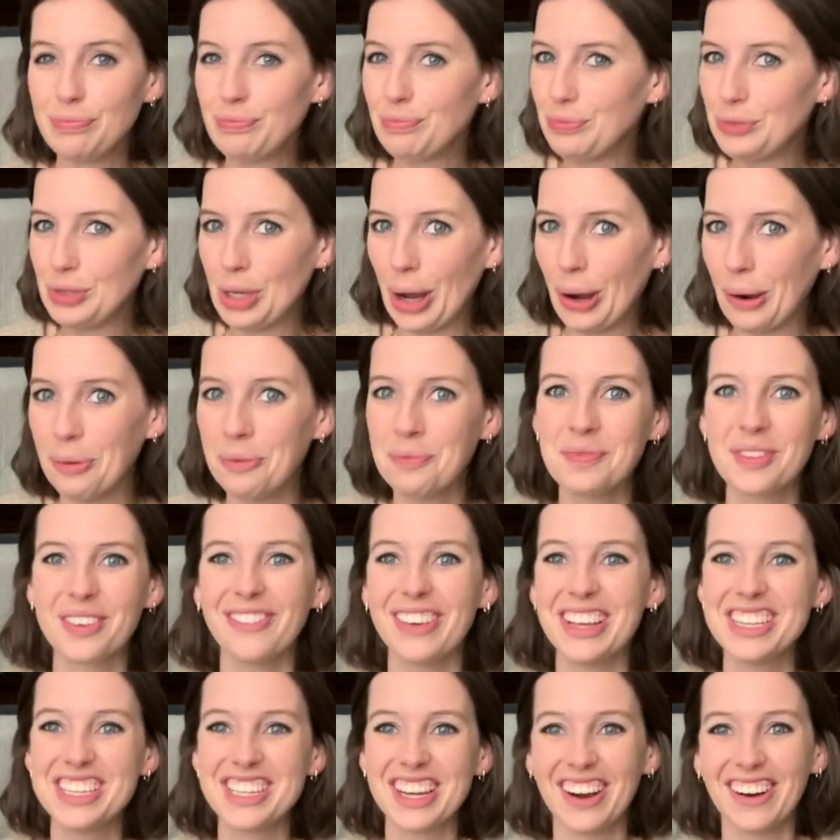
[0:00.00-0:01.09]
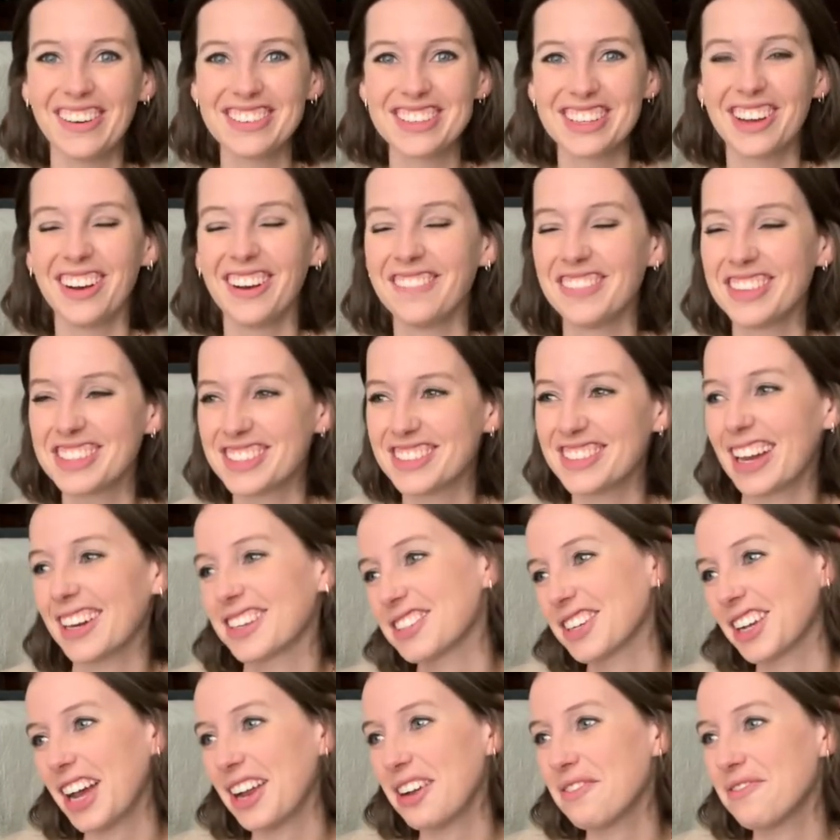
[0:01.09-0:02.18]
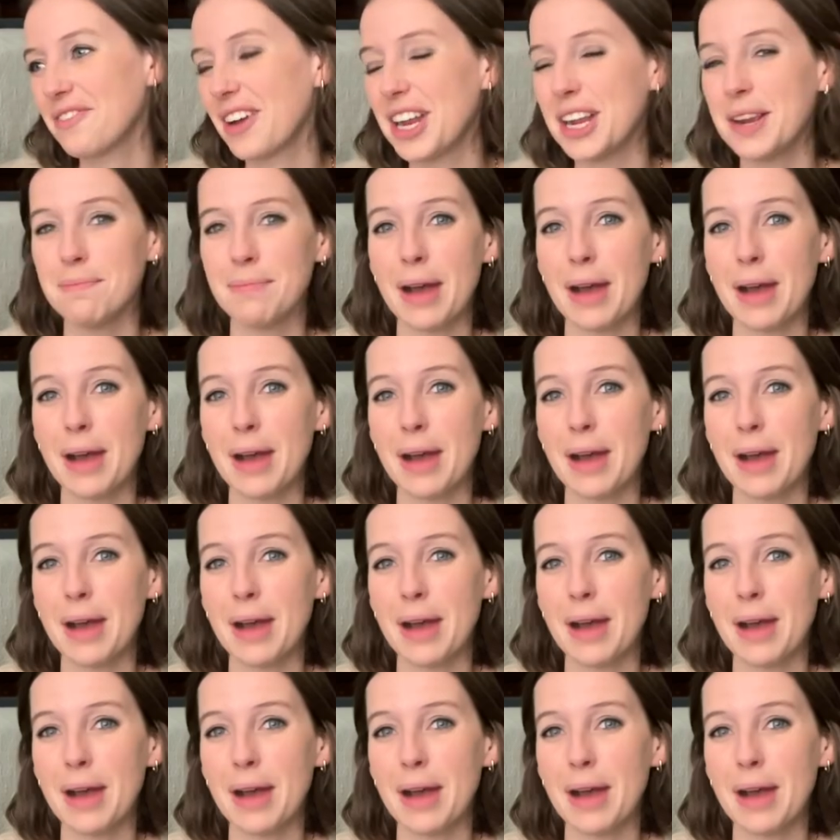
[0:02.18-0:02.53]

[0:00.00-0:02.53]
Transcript: No, we don't. This is actually kind of funny.